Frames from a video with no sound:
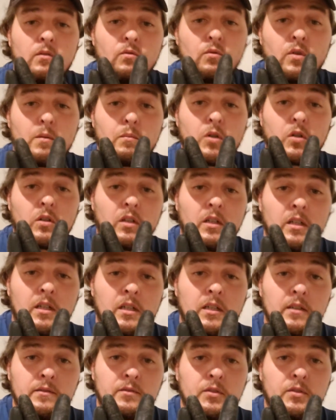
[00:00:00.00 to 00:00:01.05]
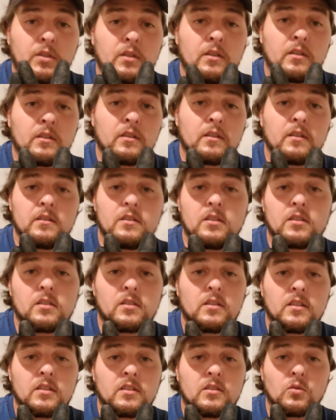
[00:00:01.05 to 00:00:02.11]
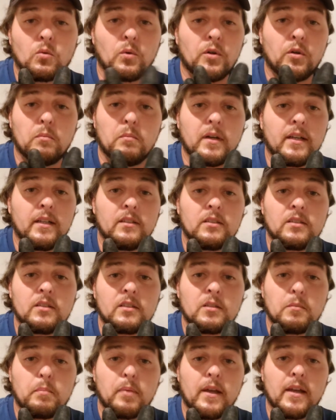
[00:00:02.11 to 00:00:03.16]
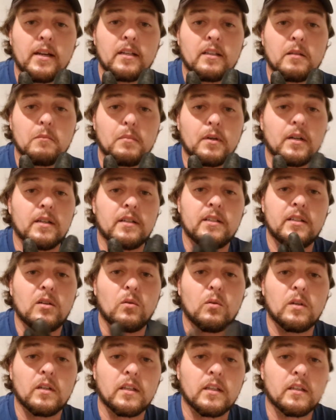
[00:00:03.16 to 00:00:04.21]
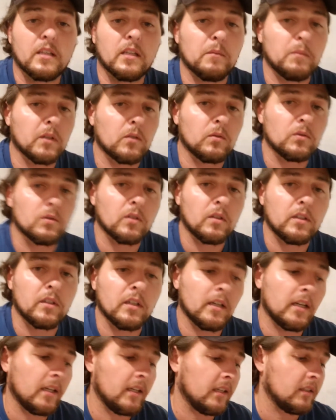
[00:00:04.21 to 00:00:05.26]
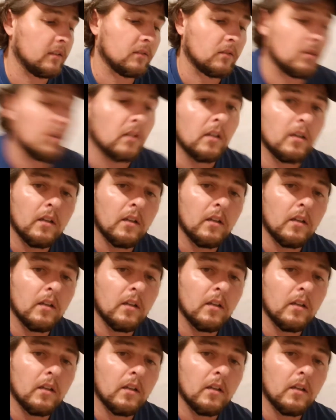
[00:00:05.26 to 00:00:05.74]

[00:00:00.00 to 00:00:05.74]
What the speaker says: Rubber gloves. This is oil-based. It's a pain in the butt. You don't want to get chemicals on your hands.